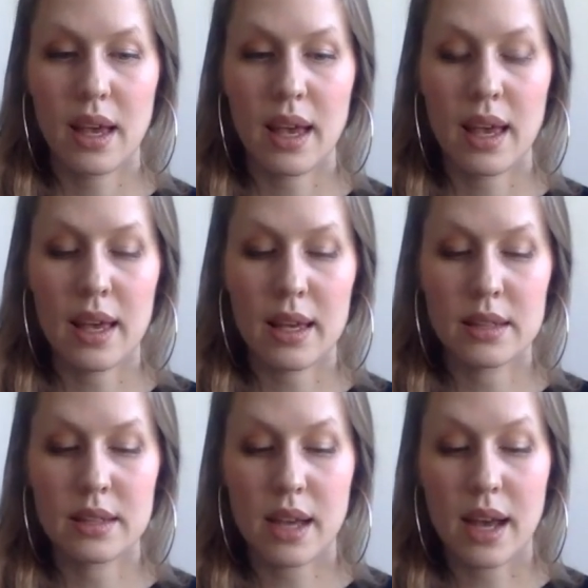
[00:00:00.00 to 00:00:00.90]

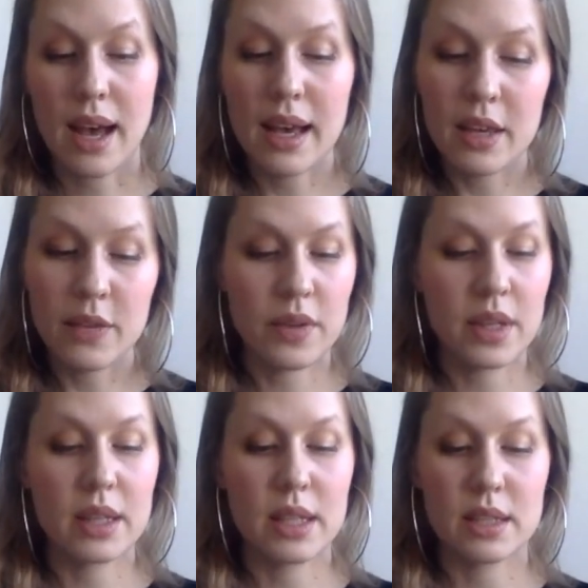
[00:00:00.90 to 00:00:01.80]
And I
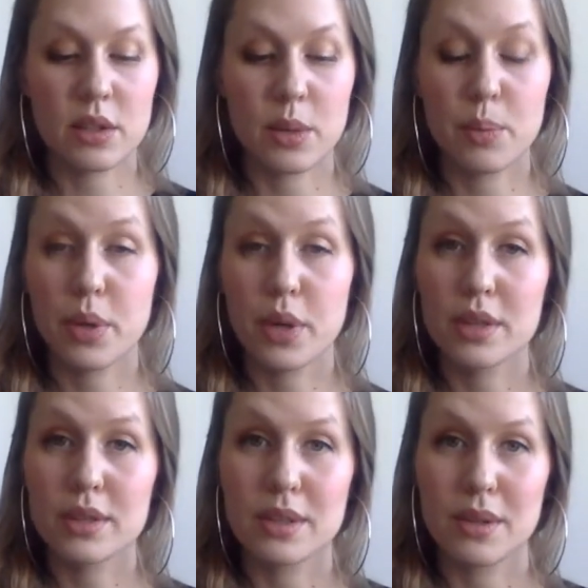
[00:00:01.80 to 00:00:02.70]
feel this on a
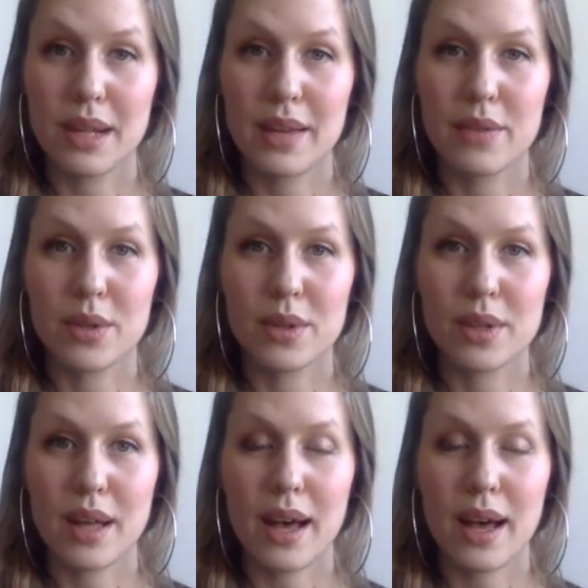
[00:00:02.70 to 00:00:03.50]
personal level.